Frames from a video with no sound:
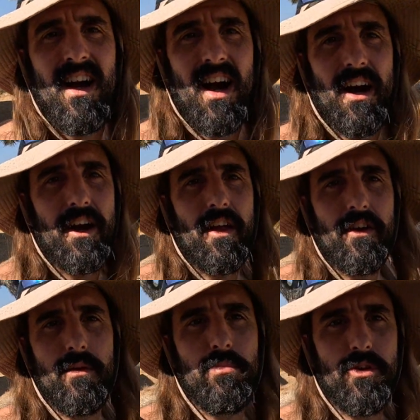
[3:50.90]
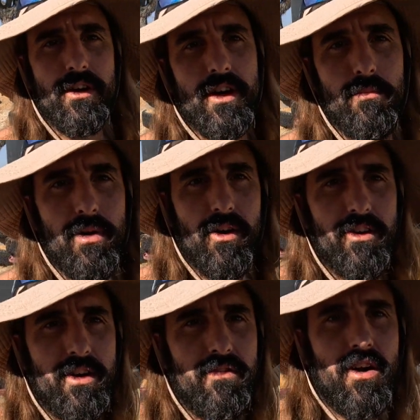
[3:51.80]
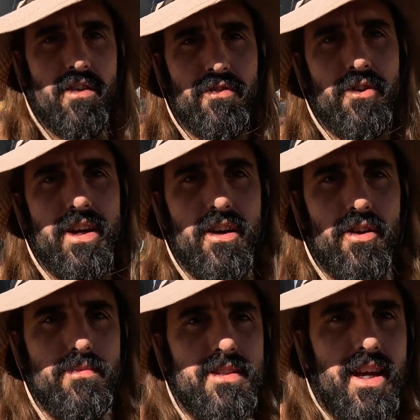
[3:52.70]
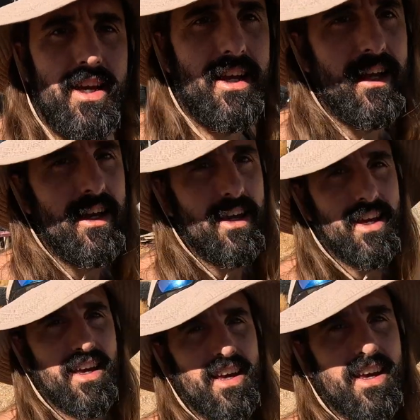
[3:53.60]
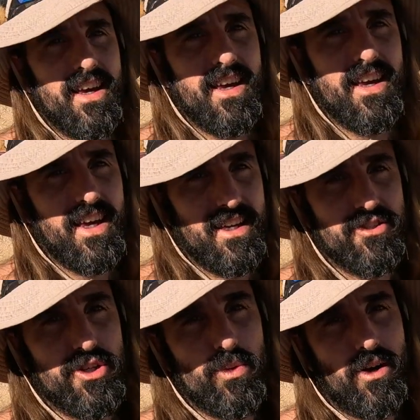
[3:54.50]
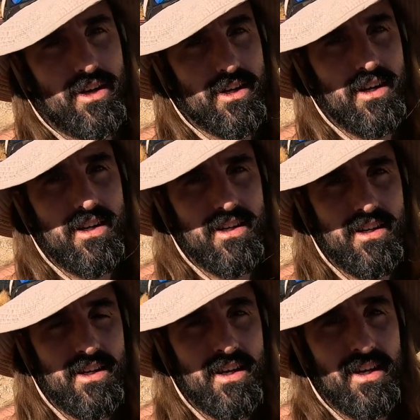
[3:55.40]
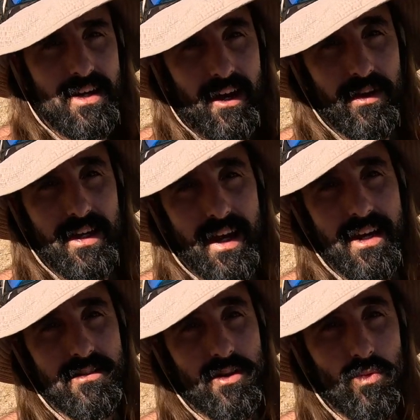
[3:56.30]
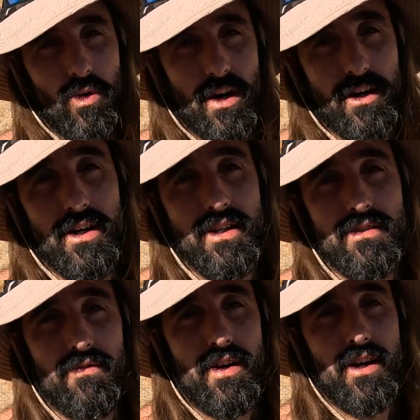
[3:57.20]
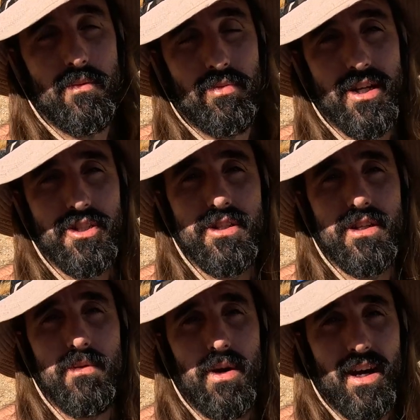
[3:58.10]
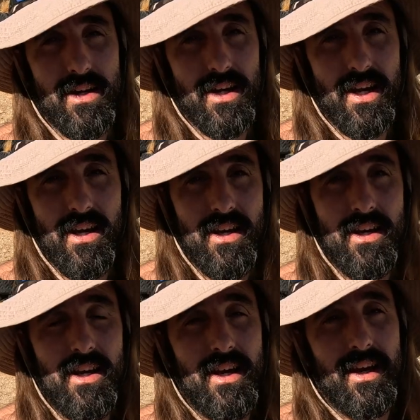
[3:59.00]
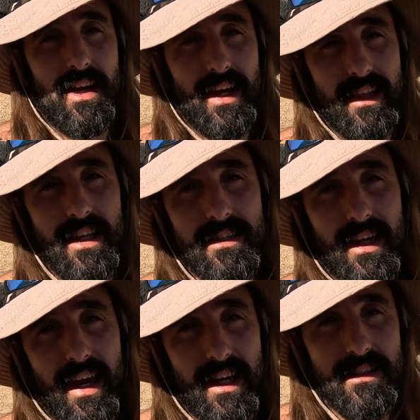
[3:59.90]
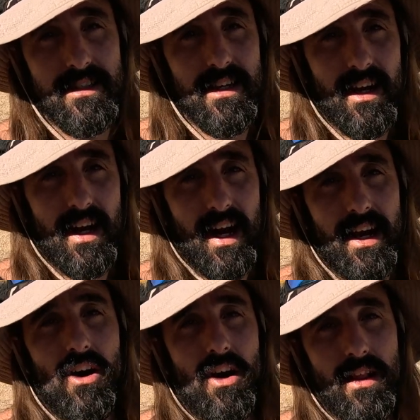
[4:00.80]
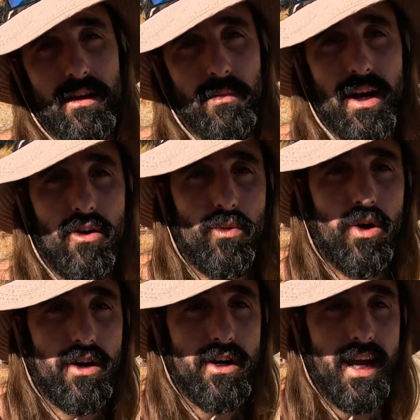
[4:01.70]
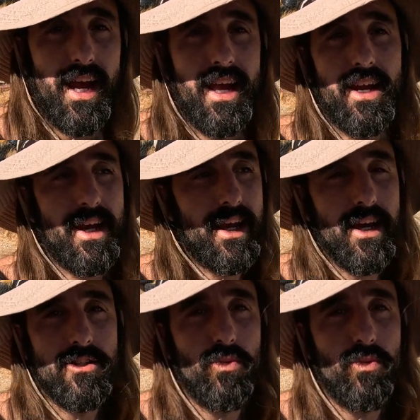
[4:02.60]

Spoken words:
Another important component of off-grid homesteading is your water. Now in the desert, water is a very precious commodity. In this case, I haul in my own water and I catch